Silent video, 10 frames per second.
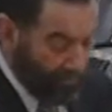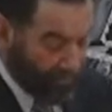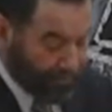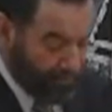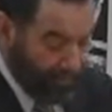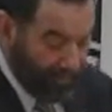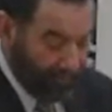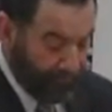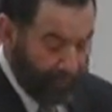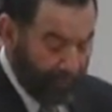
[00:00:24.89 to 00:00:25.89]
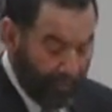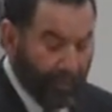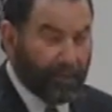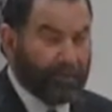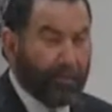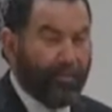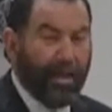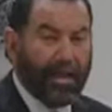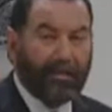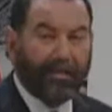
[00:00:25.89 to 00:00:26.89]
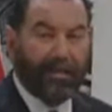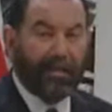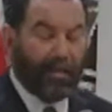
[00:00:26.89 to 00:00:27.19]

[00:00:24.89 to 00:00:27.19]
opportunity to thank the